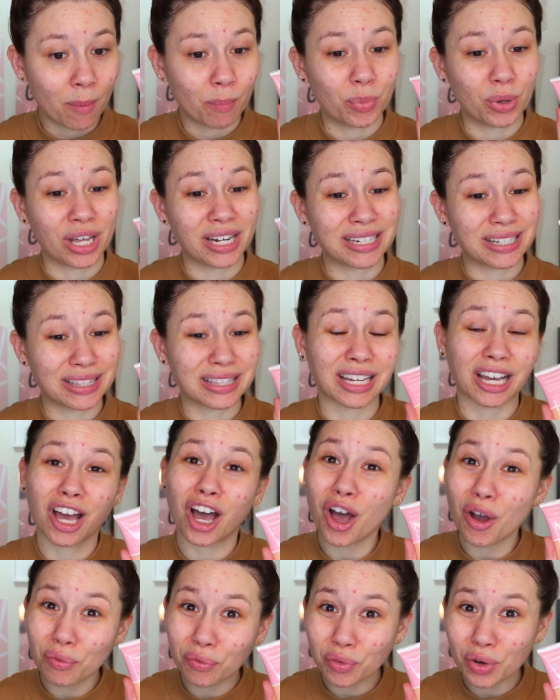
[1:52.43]
But the
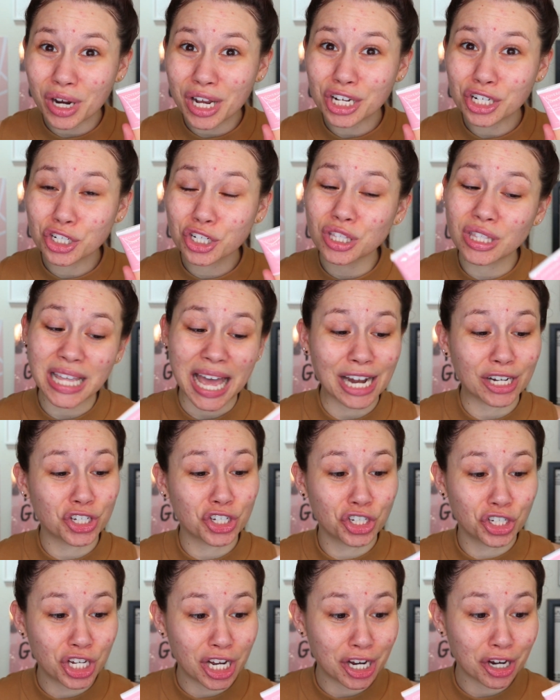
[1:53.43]
coverage, that
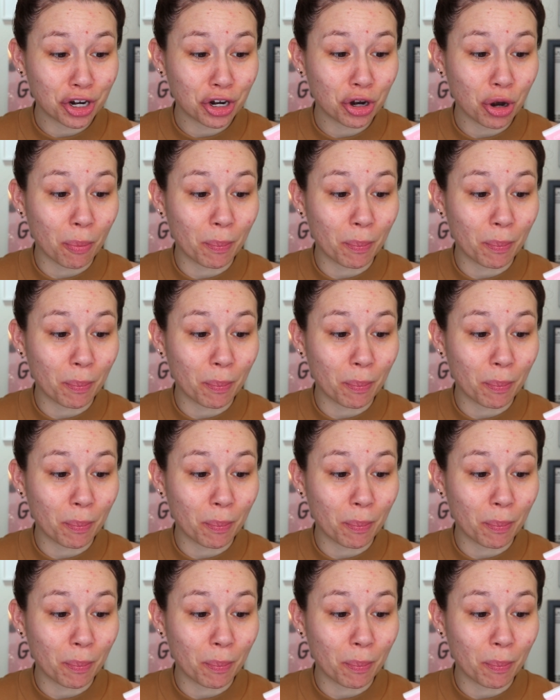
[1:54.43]
sheer